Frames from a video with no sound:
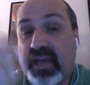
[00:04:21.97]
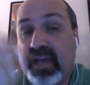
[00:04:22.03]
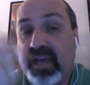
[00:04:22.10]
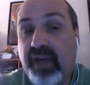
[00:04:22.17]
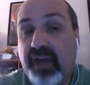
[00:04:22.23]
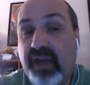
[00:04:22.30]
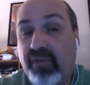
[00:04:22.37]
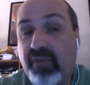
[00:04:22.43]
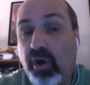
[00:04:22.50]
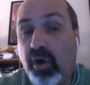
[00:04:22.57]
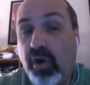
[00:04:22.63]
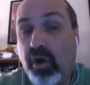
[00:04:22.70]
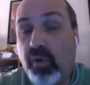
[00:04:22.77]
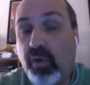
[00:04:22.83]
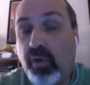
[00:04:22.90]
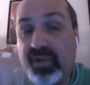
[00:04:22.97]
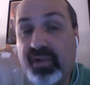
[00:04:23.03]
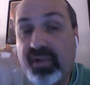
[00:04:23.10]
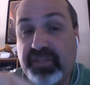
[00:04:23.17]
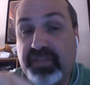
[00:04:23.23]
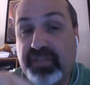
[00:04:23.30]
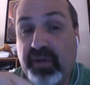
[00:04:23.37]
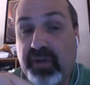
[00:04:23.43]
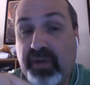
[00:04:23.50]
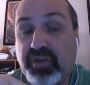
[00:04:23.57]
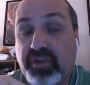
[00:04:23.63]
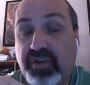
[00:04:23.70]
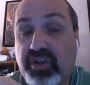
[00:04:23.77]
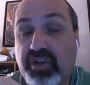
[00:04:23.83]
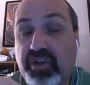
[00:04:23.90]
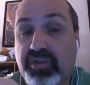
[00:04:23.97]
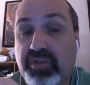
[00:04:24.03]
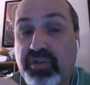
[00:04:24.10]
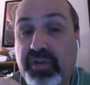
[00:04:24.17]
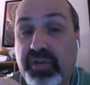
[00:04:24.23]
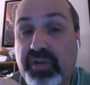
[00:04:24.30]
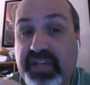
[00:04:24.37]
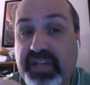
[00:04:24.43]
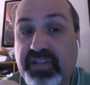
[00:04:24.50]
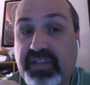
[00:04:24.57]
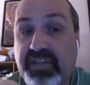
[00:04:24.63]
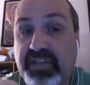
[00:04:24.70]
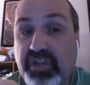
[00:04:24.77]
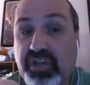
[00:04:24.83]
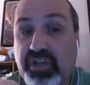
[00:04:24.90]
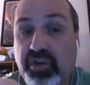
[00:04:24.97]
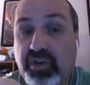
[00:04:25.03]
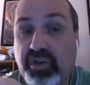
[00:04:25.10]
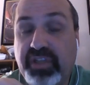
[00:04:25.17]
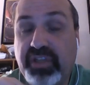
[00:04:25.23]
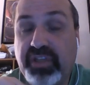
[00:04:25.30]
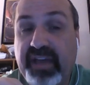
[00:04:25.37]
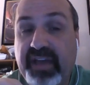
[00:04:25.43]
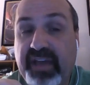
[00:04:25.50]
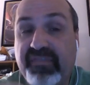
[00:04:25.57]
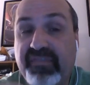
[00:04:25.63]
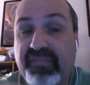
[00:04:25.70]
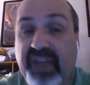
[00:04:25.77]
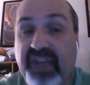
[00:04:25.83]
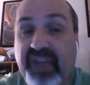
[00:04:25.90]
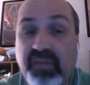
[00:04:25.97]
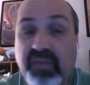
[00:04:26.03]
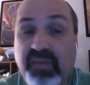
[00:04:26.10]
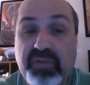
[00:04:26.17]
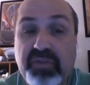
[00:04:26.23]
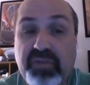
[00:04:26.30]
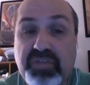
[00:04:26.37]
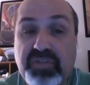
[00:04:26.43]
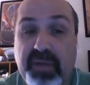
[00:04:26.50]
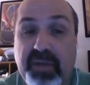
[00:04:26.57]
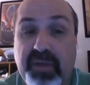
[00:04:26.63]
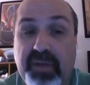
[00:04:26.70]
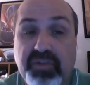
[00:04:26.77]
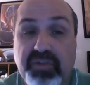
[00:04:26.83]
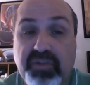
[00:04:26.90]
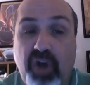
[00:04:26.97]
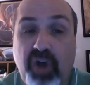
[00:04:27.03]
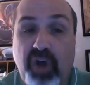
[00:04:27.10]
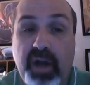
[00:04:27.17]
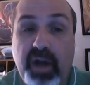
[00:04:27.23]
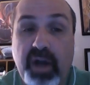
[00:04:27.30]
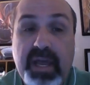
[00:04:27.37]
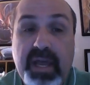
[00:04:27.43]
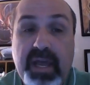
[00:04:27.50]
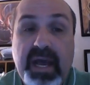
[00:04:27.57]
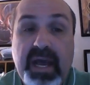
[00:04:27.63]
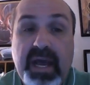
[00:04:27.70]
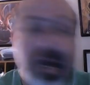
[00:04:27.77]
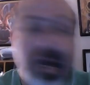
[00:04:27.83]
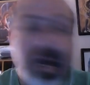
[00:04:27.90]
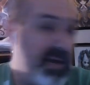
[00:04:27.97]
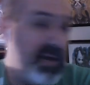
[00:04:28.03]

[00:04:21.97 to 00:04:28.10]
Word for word: of all where the spells are so you can easily turn to that and find where those spells are. Uh,